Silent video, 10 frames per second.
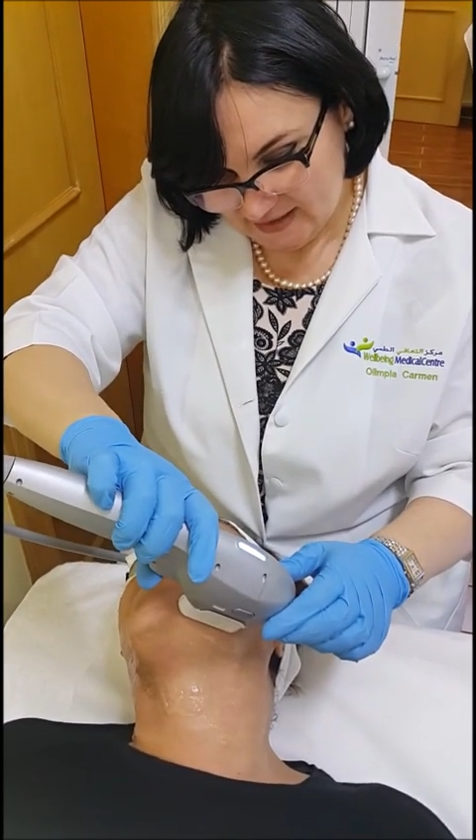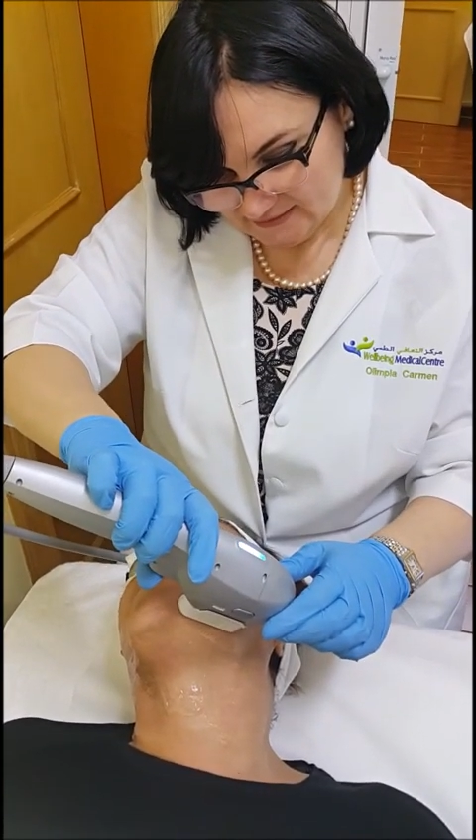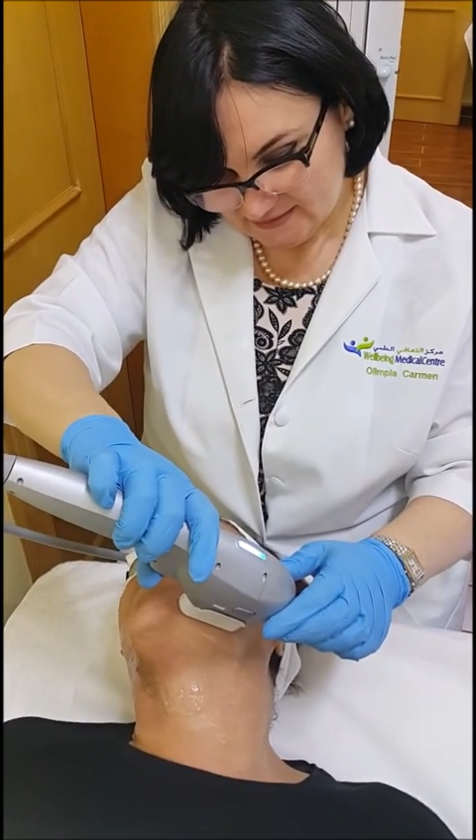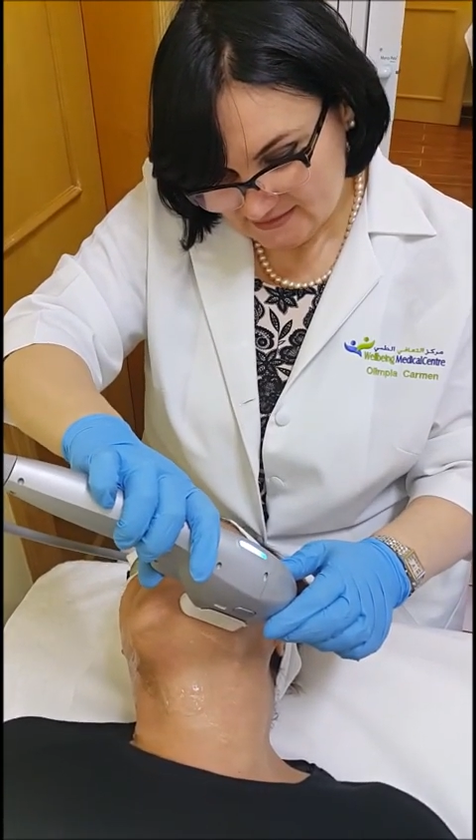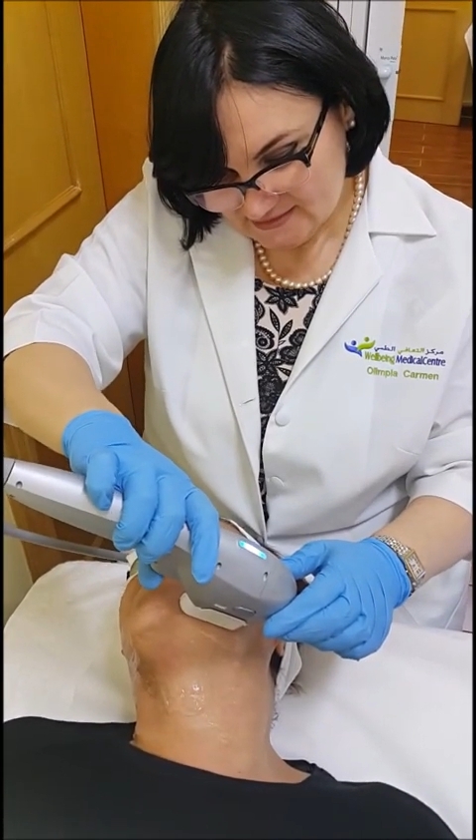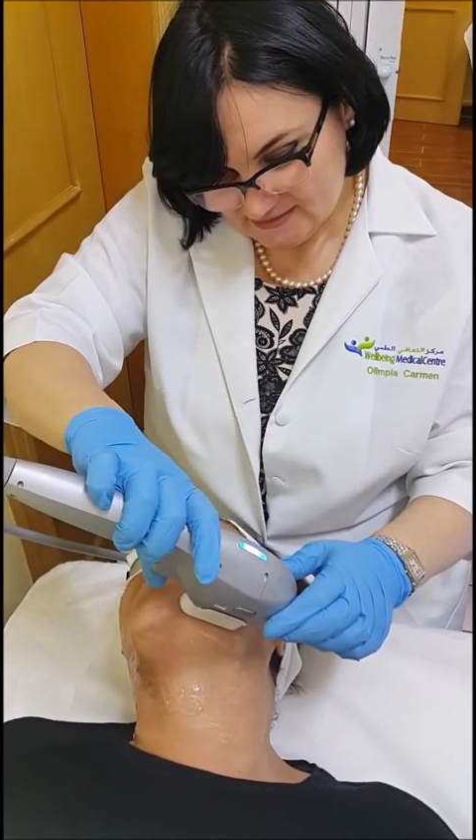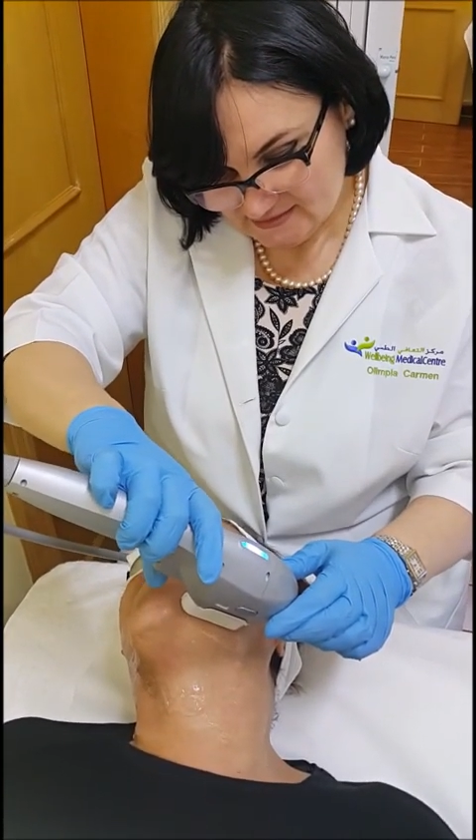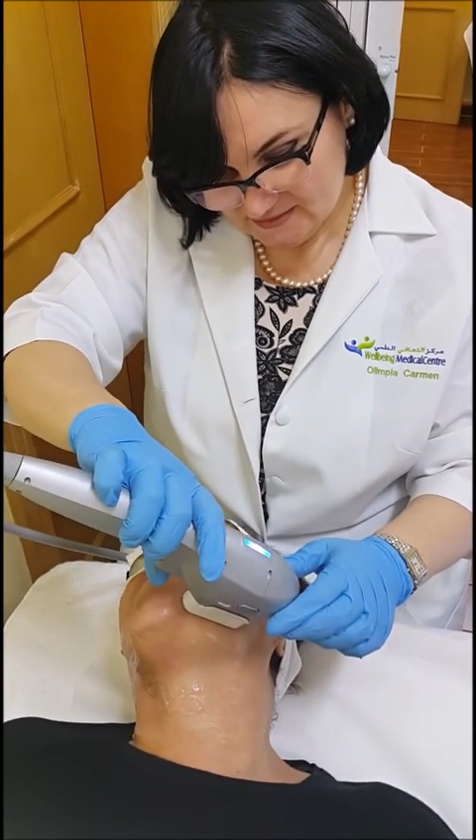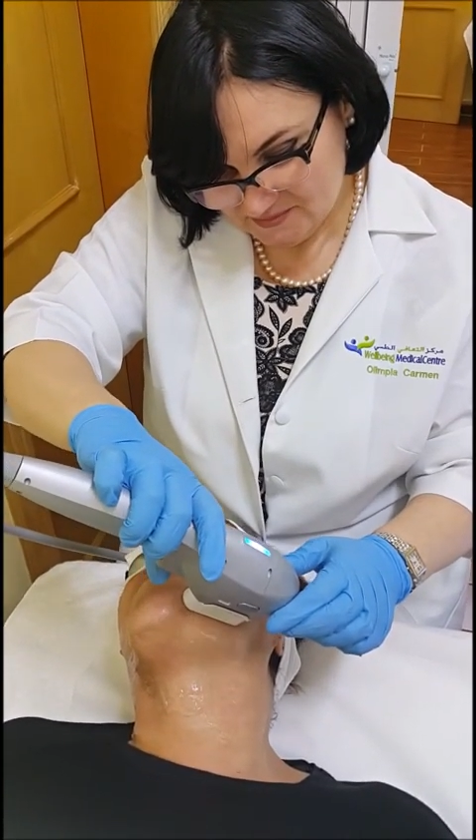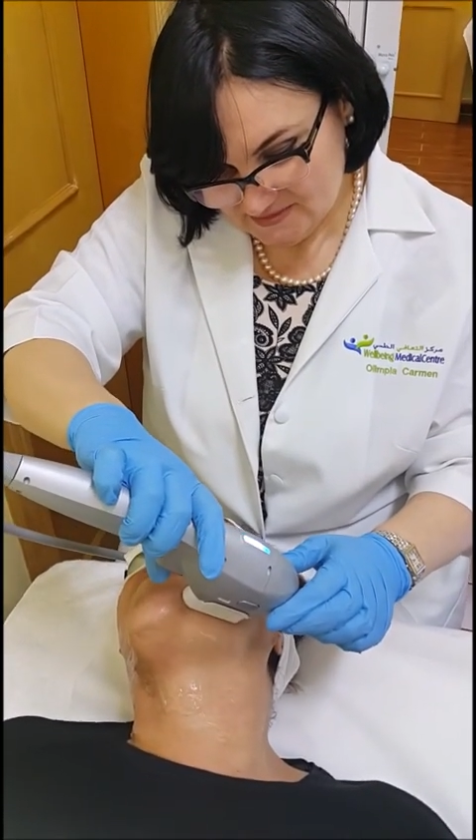enters
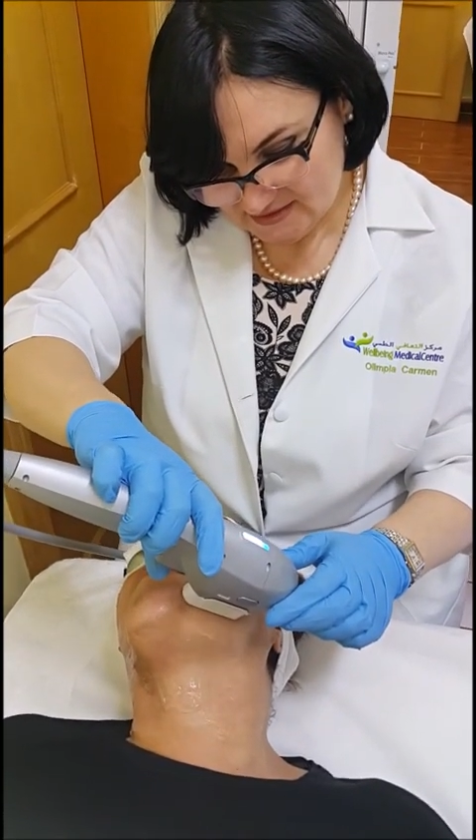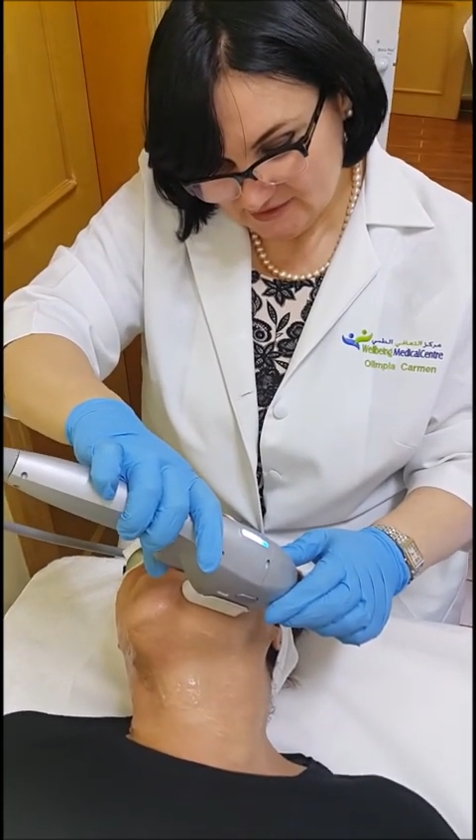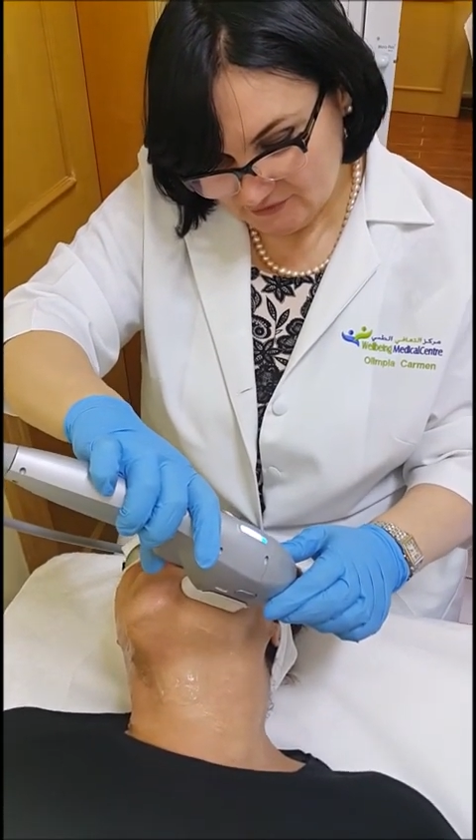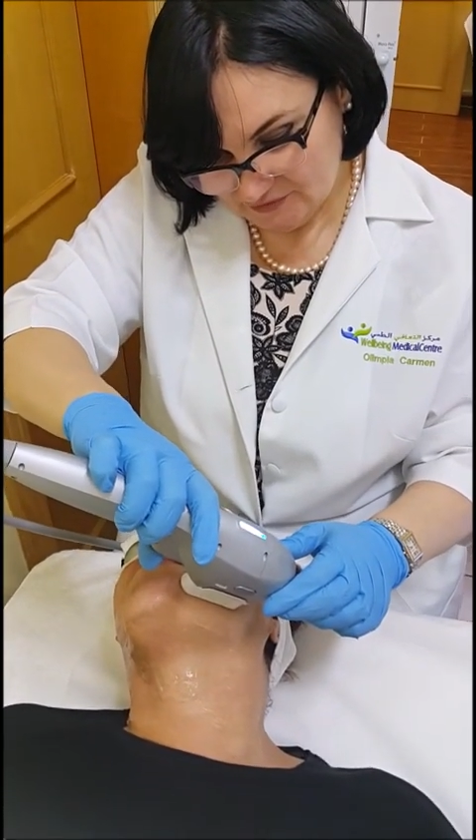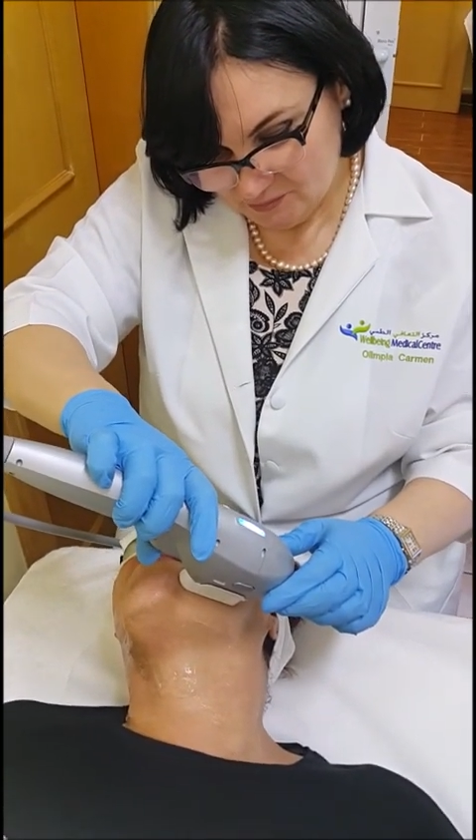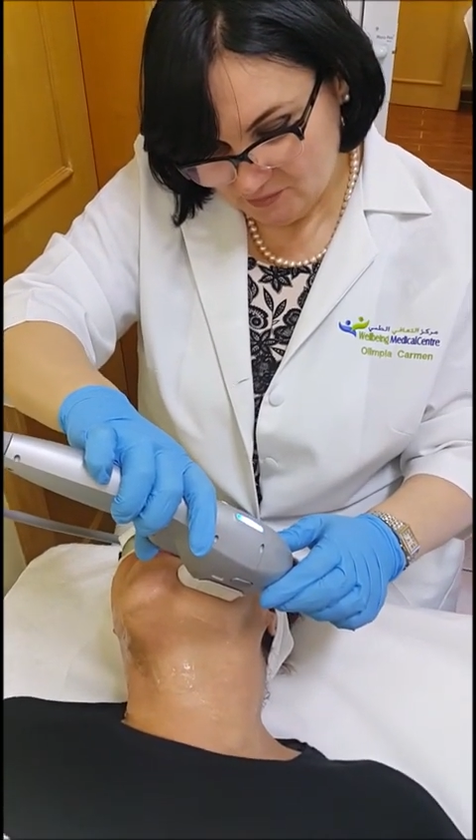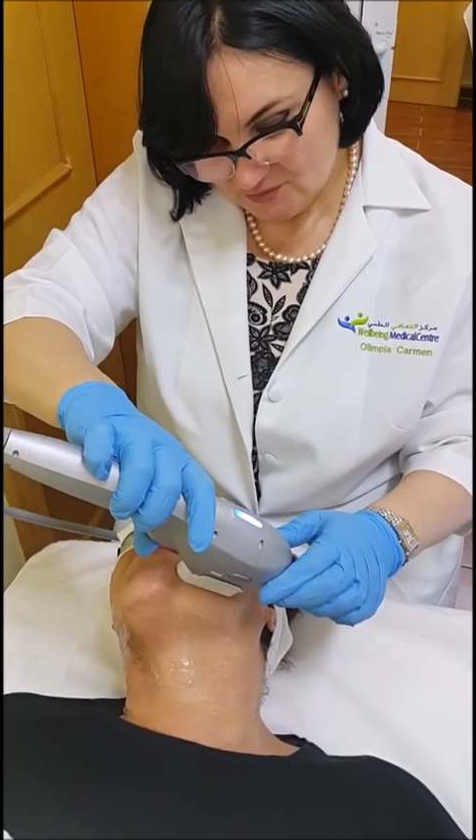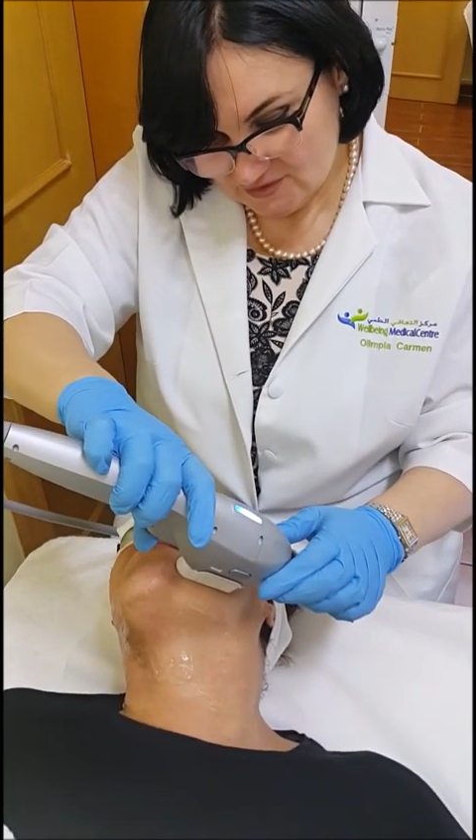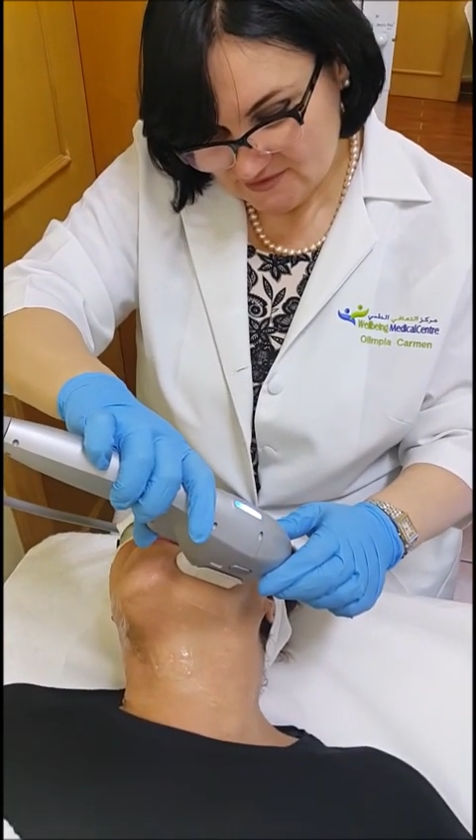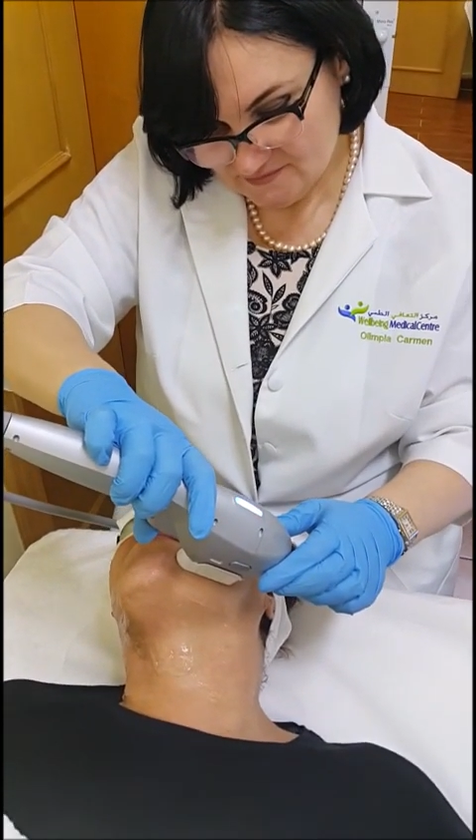deep inside of the
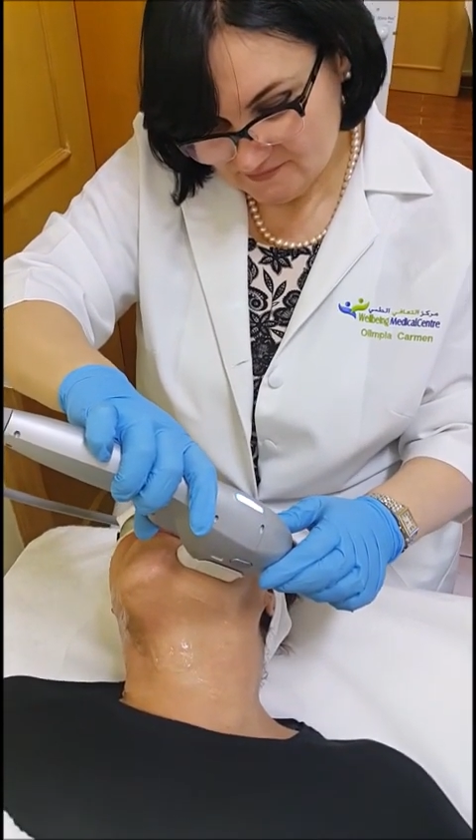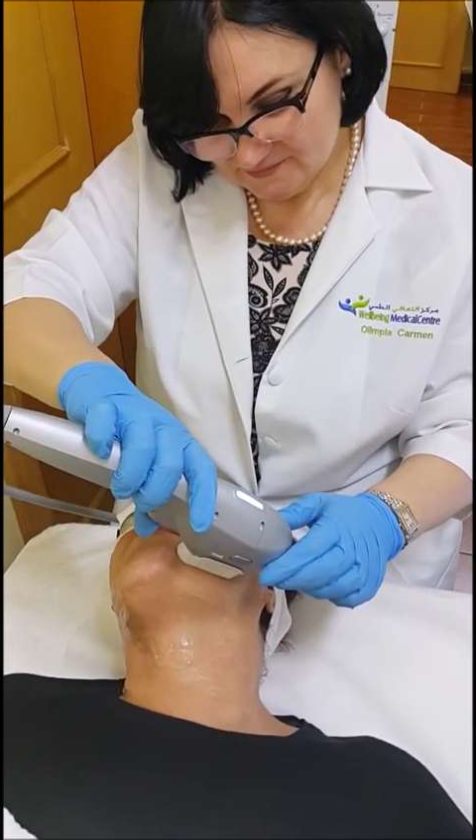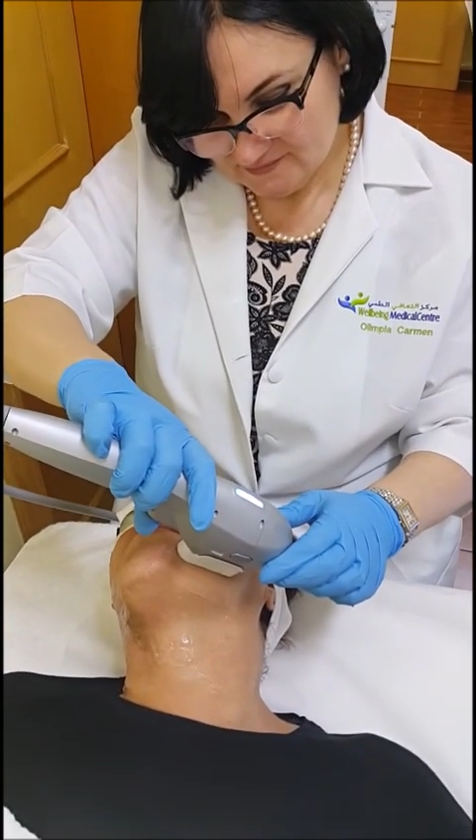pores